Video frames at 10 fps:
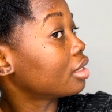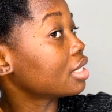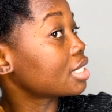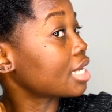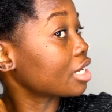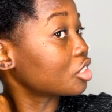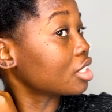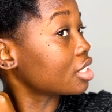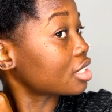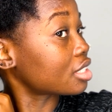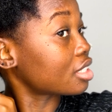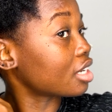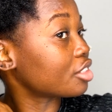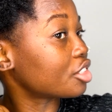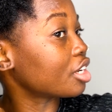This is actually
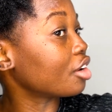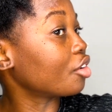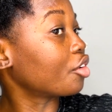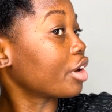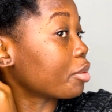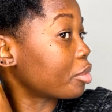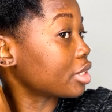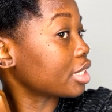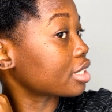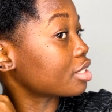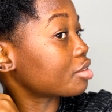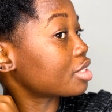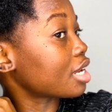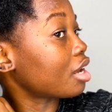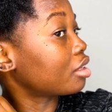such a great protective
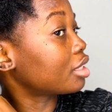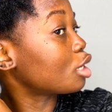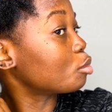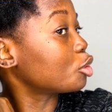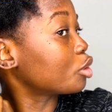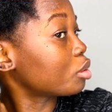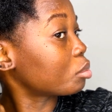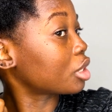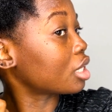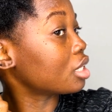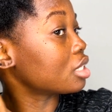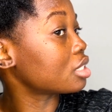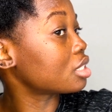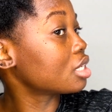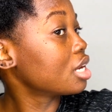style that I'm doing
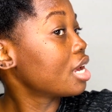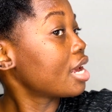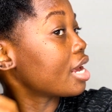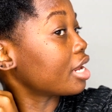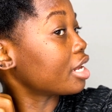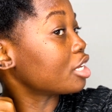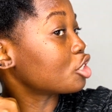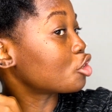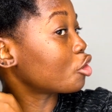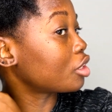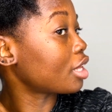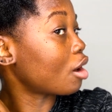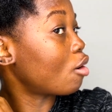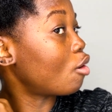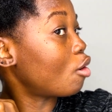because it ensures
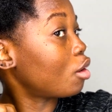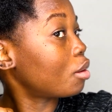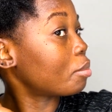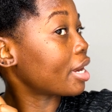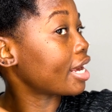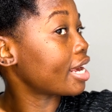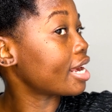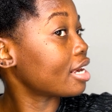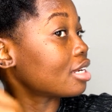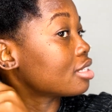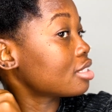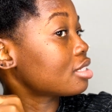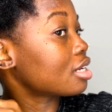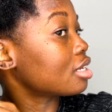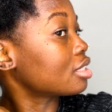that all my
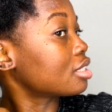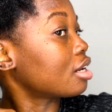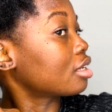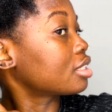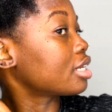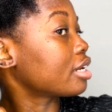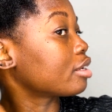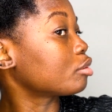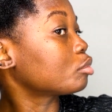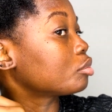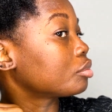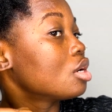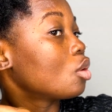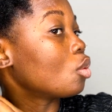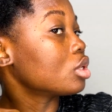ends are tucked in.
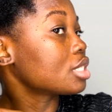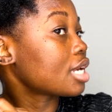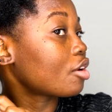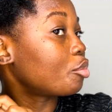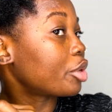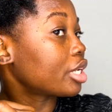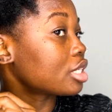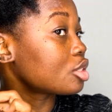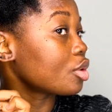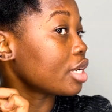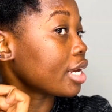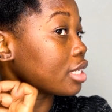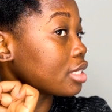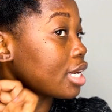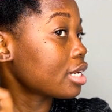Once I have braided to an
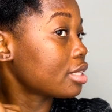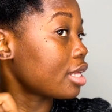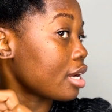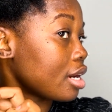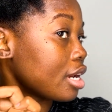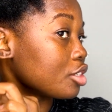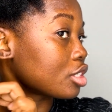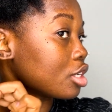extent, then I just